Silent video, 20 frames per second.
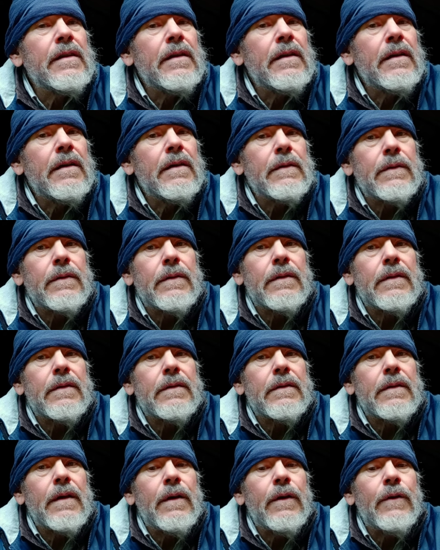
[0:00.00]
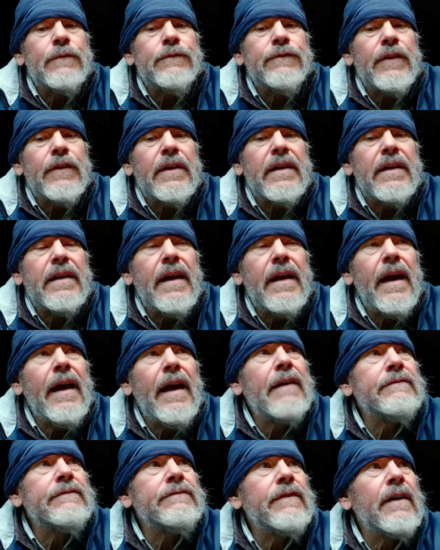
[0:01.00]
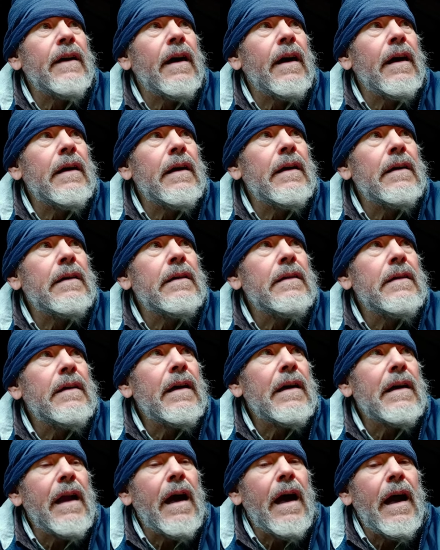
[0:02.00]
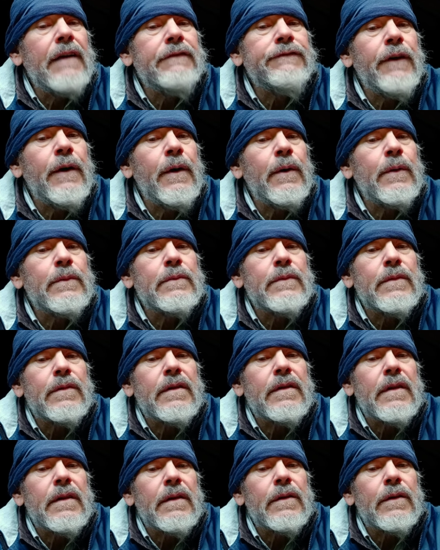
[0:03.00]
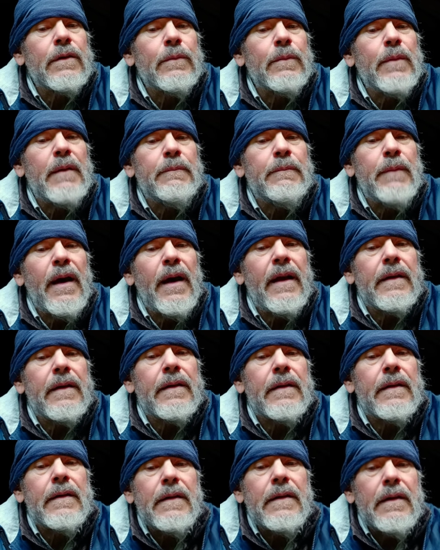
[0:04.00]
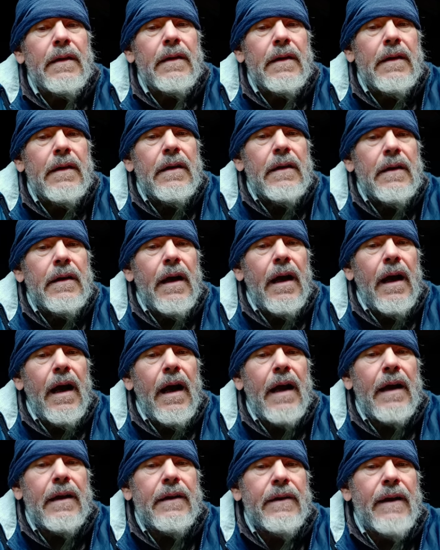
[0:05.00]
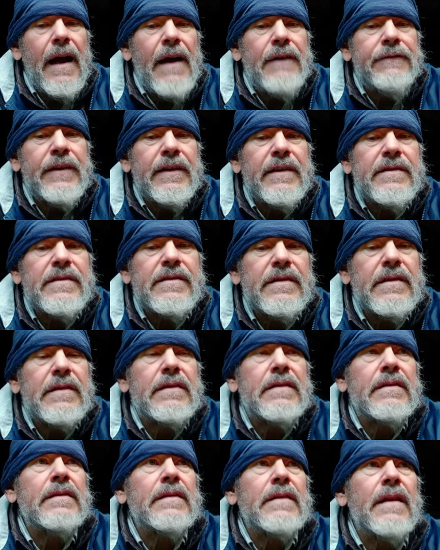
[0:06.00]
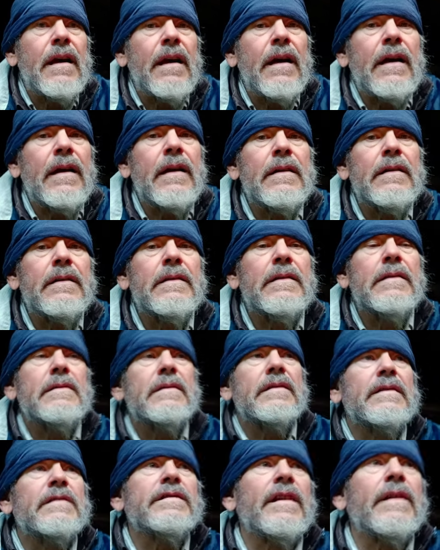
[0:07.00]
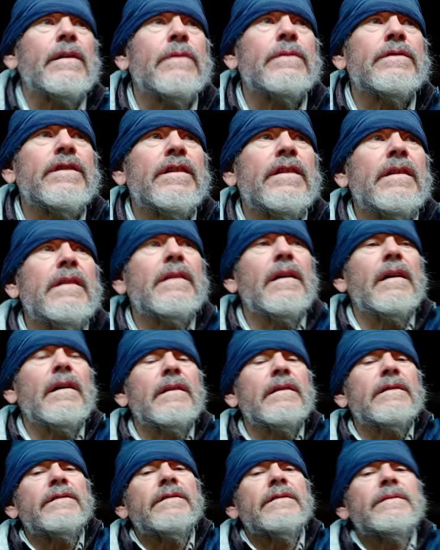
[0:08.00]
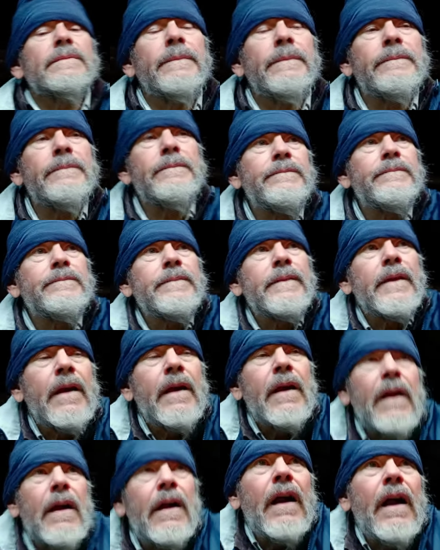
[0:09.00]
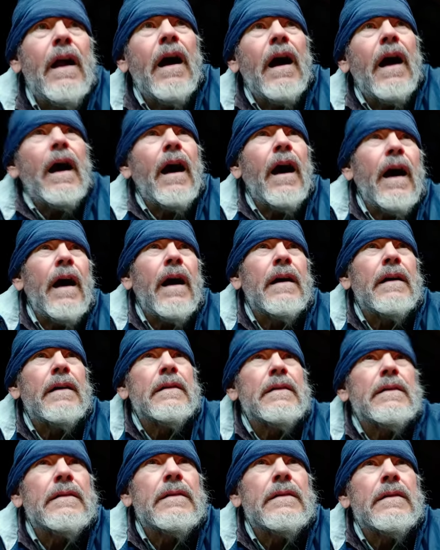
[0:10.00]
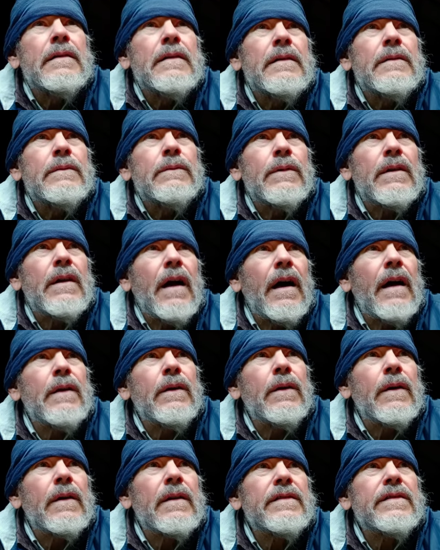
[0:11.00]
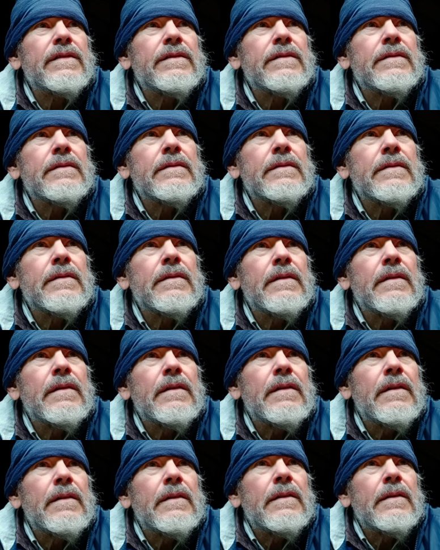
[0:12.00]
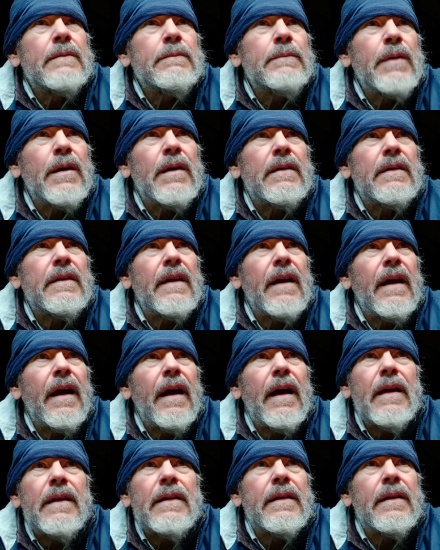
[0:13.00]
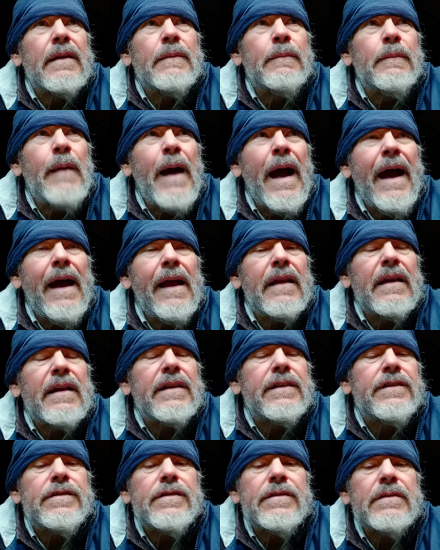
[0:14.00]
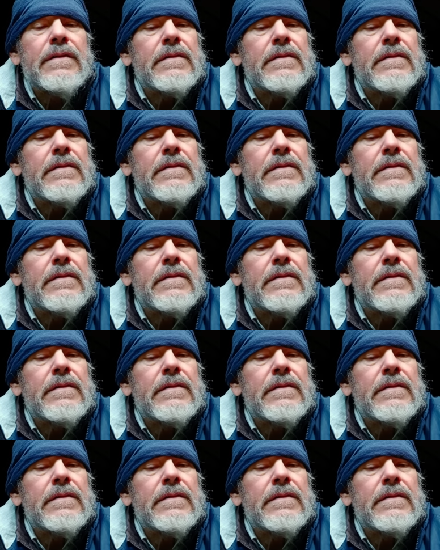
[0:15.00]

or hopefully you have uh, an iPhone with a little bit better uh, graphics than uh, this LG does. Uh, we've got hooks, but uh, the mileage,